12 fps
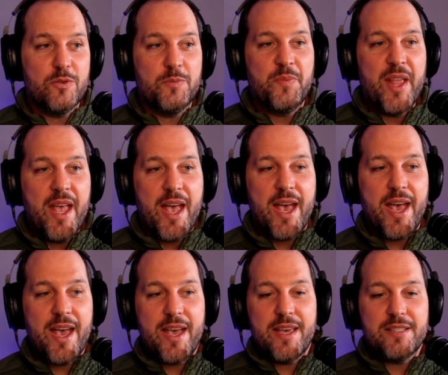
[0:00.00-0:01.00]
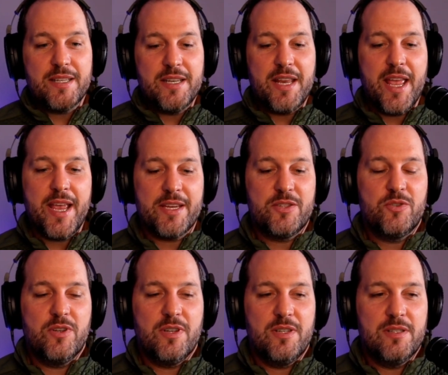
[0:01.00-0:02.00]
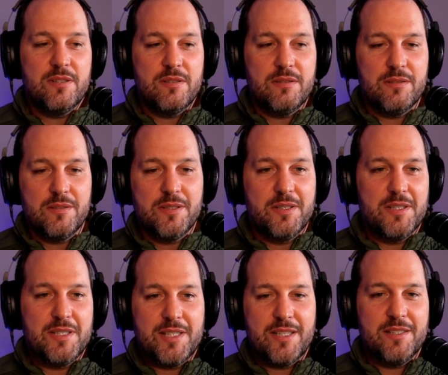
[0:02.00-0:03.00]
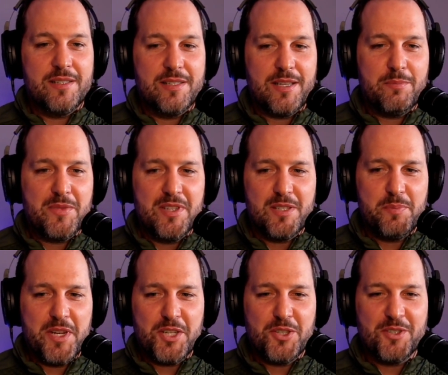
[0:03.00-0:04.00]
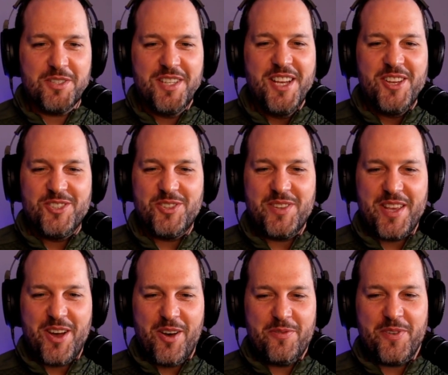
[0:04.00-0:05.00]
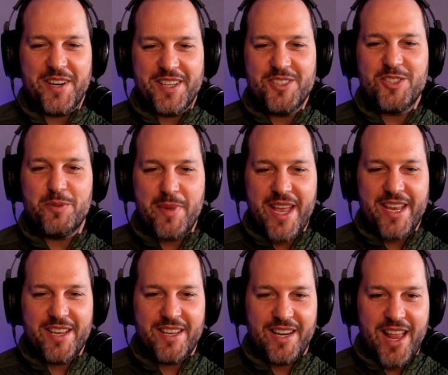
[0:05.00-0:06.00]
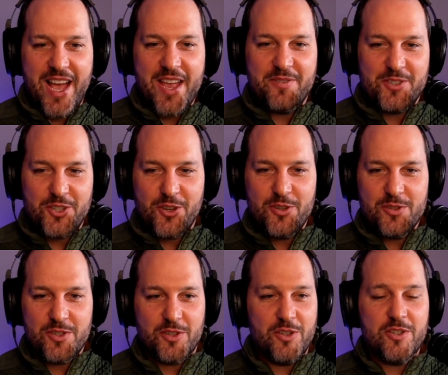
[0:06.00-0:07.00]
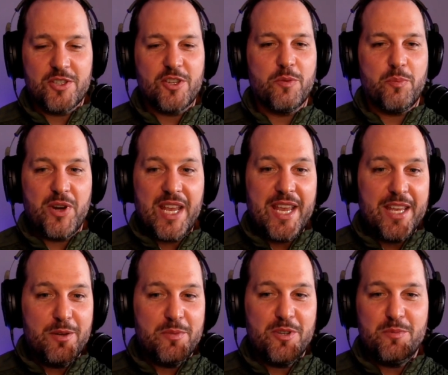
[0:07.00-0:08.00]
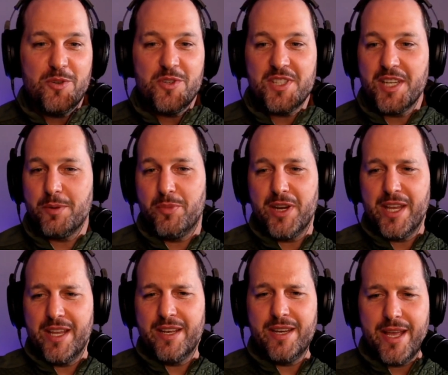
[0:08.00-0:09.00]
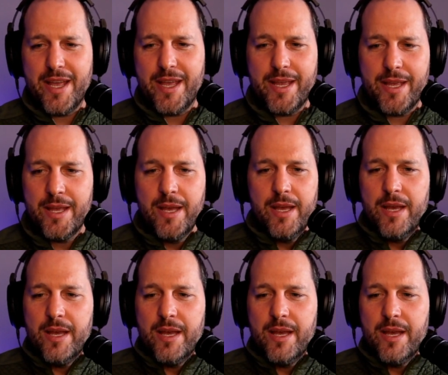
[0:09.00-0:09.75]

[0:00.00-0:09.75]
to add an extra little something special to their offering to make live shows good. So bringing in a bit of music, bringing in a